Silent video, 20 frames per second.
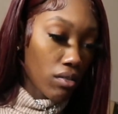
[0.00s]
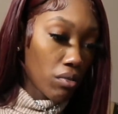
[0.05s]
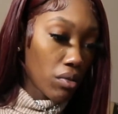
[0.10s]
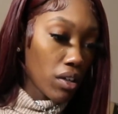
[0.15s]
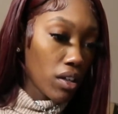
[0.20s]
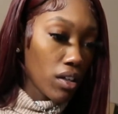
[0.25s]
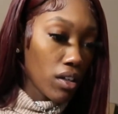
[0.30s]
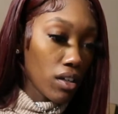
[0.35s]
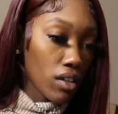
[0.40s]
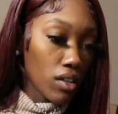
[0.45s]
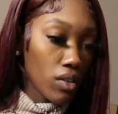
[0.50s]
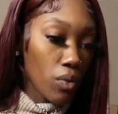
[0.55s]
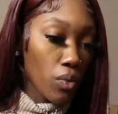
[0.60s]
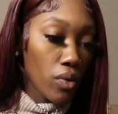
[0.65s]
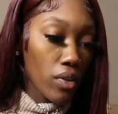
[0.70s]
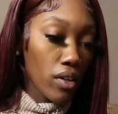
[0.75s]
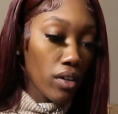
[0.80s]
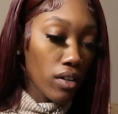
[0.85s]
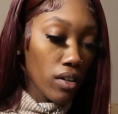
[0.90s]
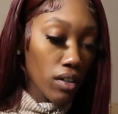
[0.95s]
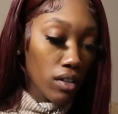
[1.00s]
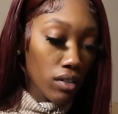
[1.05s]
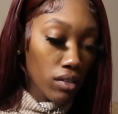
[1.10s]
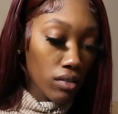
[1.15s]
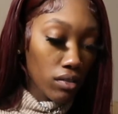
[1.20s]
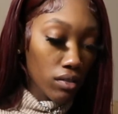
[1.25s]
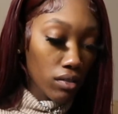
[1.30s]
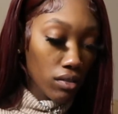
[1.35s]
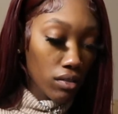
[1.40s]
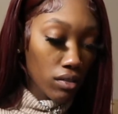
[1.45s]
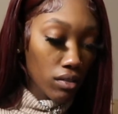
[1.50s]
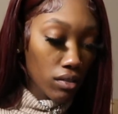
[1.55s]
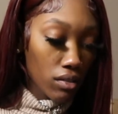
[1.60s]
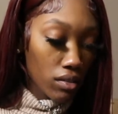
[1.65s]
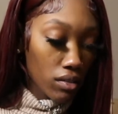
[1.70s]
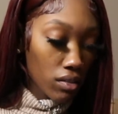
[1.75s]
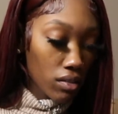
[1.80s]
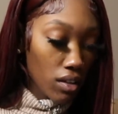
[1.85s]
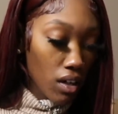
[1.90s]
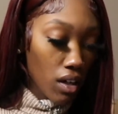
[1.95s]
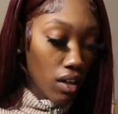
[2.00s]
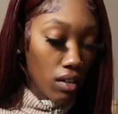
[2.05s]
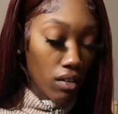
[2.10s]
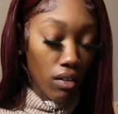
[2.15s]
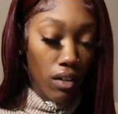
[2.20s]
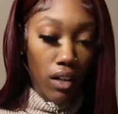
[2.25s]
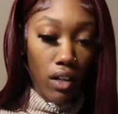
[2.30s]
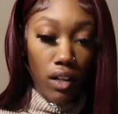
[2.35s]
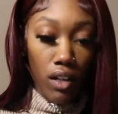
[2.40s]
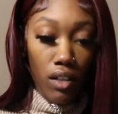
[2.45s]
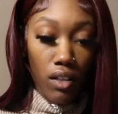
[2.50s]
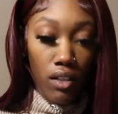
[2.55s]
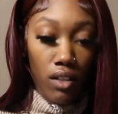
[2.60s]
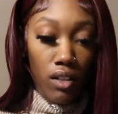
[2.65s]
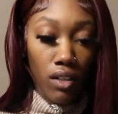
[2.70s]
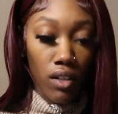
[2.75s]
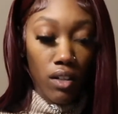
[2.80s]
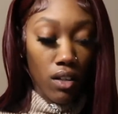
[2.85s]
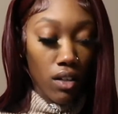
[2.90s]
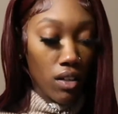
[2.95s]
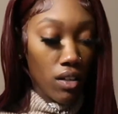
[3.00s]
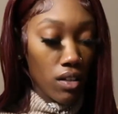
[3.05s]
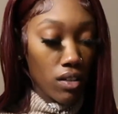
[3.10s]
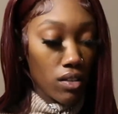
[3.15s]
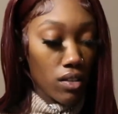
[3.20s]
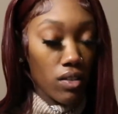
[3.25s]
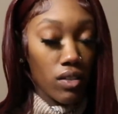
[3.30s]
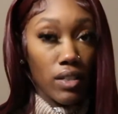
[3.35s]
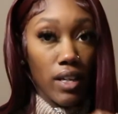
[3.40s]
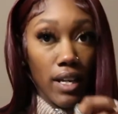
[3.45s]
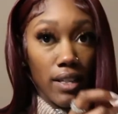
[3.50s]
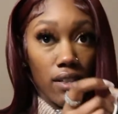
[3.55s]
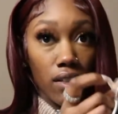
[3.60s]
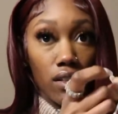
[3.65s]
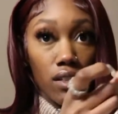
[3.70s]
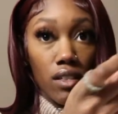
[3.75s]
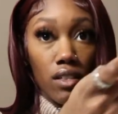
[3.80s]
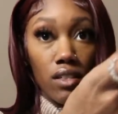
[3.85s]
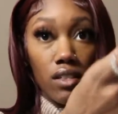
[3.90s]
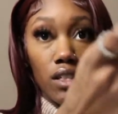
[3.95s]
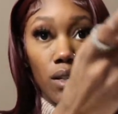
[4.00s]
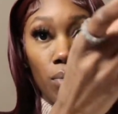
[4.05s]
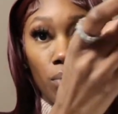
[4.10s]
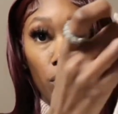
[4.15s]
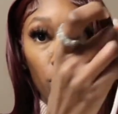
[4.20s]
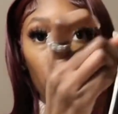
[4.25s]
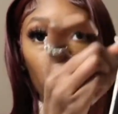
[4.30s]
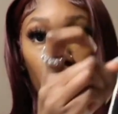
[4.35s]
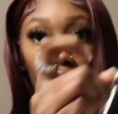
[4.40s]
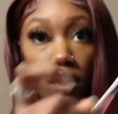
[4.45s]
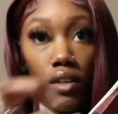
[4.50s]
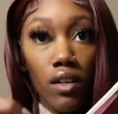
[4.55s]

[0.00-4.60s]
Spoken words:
What in the world? Oh, okay. So it's got the little zipper.